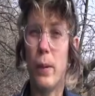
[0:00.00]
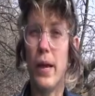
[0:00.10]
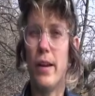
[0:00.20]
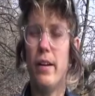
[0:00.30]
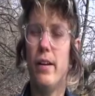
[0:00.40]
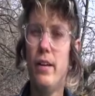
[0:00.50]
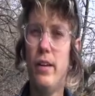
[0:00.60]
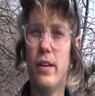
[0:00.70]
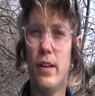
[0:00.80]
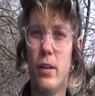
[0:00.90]
but
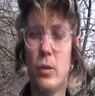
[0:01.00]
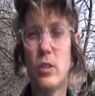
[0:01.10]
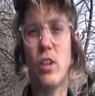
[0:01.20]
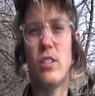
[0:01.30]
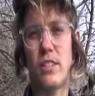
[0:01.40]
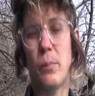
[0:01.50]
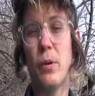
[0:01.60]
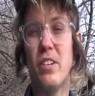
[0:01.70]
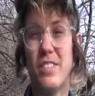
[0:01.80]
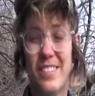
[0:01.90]
we saw
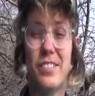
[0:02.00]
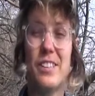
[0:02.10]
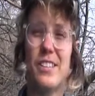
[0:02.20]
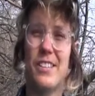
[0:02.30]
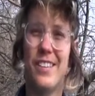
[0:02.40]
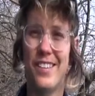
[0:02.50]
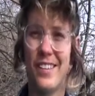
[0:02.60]
different